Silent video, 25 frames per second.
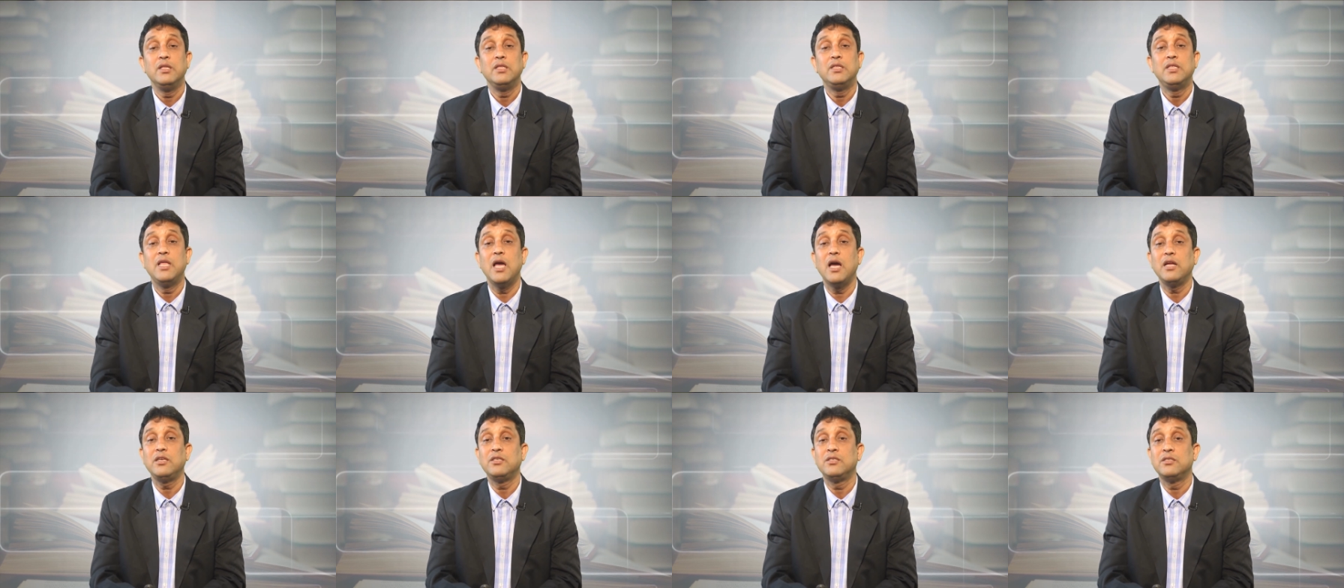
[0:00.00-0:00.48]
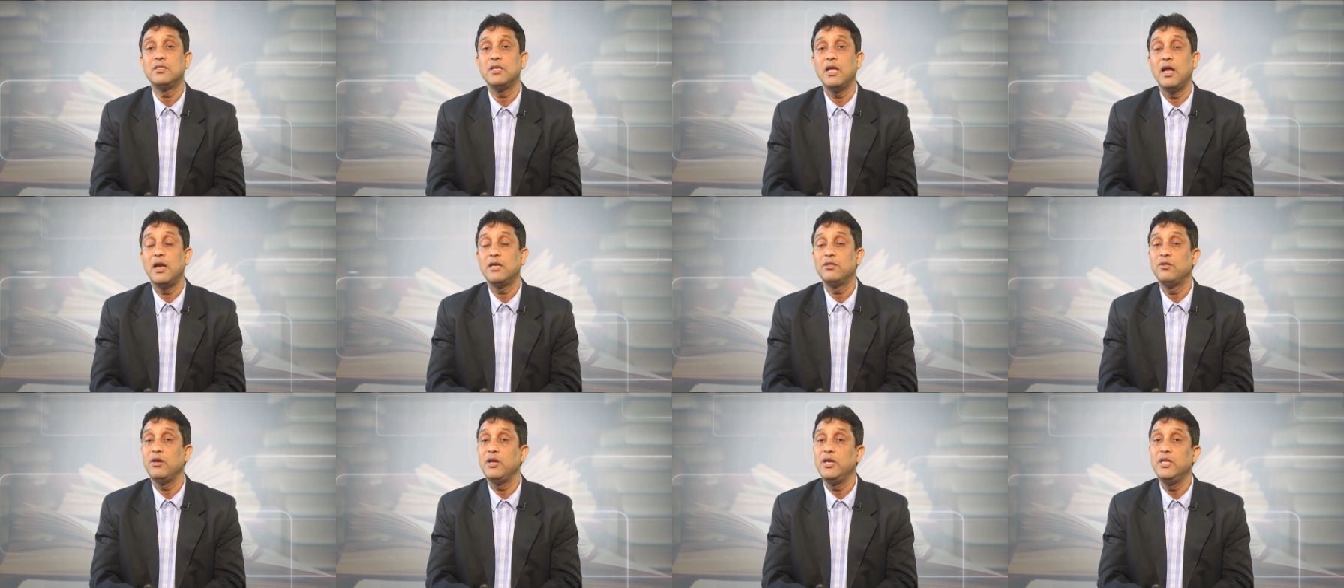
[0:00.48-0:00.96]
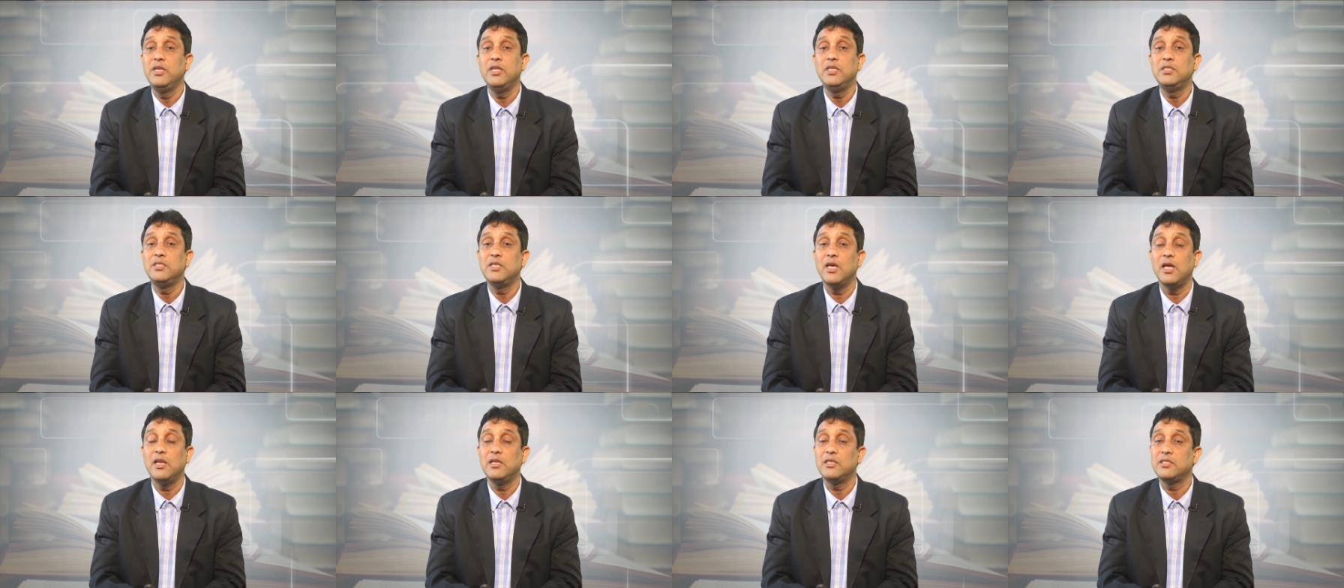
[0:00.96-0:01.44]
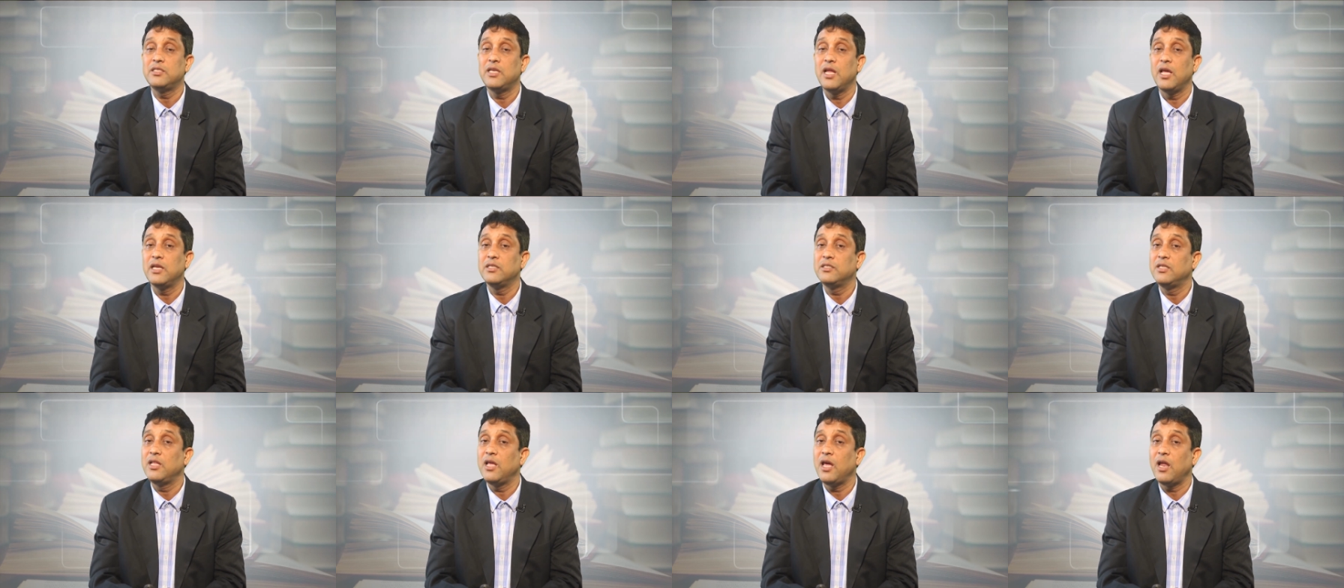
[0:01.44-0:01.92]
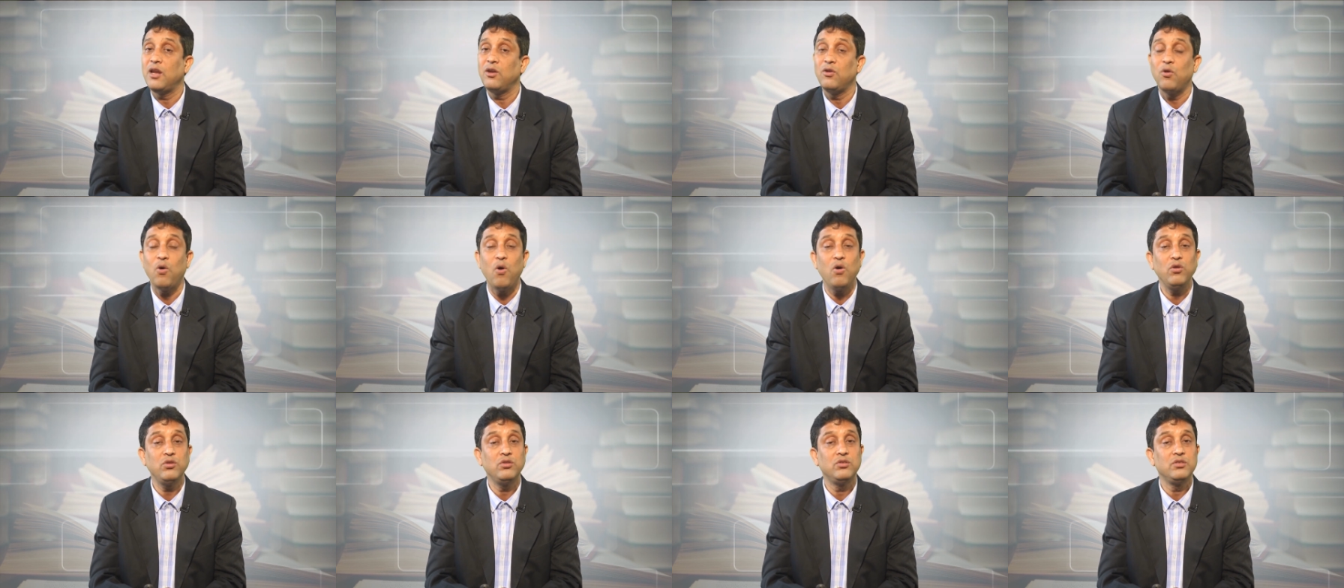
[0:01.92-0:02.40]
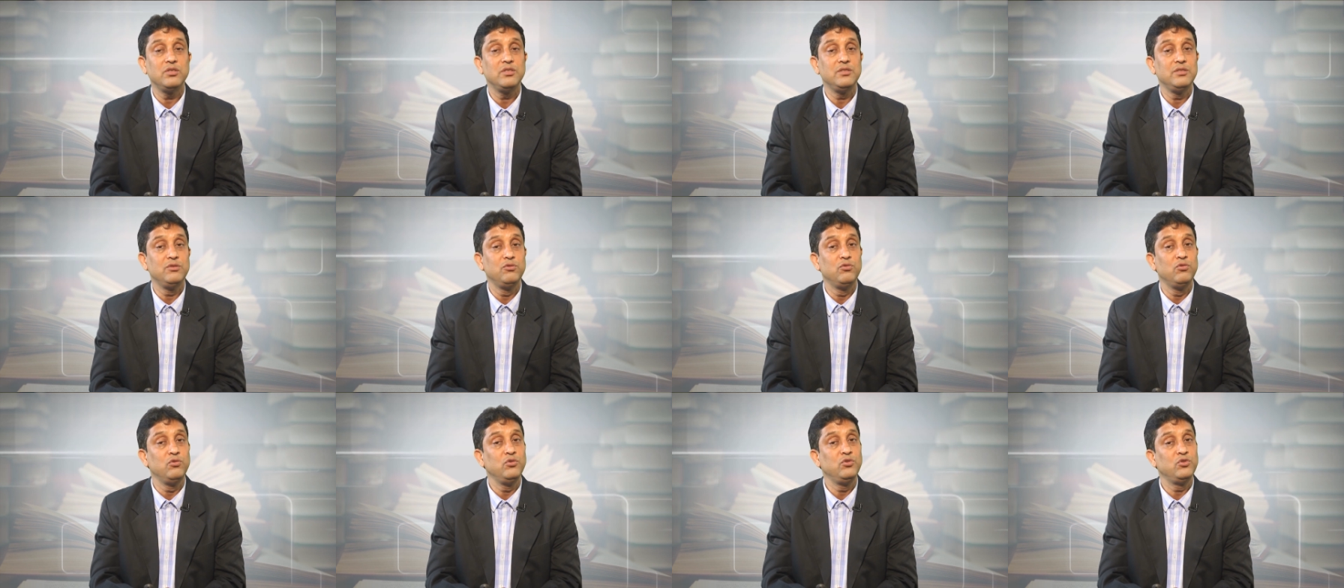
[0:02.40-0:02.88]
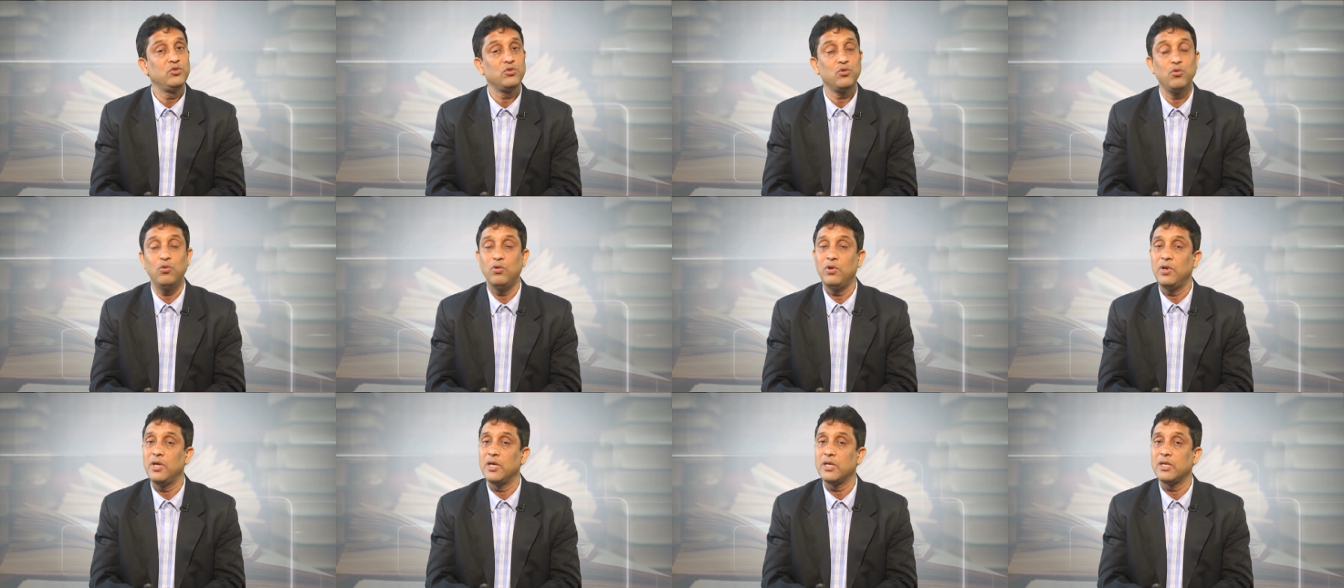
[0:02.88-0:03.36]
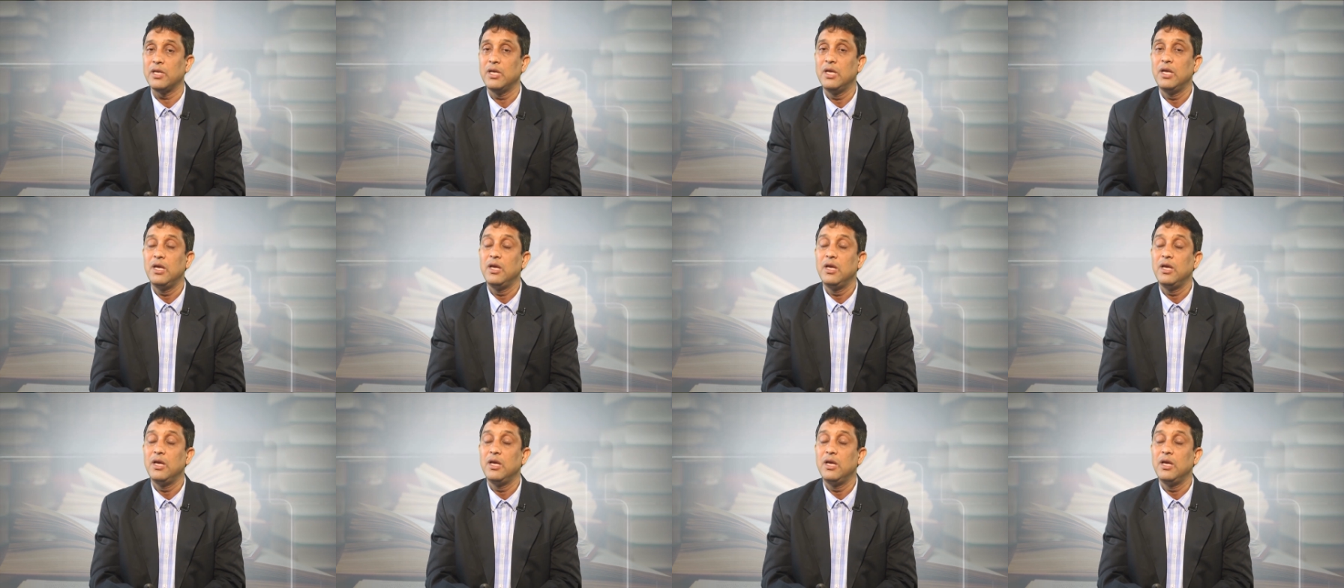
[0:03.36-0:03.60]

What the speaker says: that at the initial stage they are not good scholar,